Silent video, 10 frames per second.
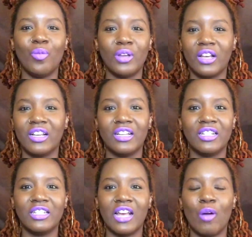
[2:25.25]

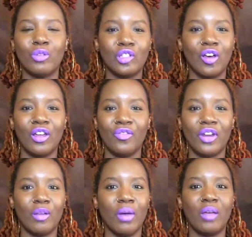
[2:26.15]
because I was taught if
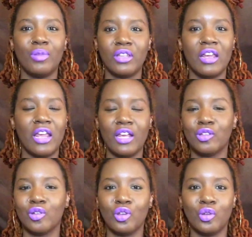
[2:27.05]
anybody put their hands
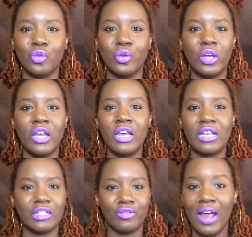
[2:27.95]
on you,
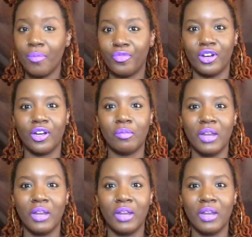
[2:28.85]
it's a wrap for them.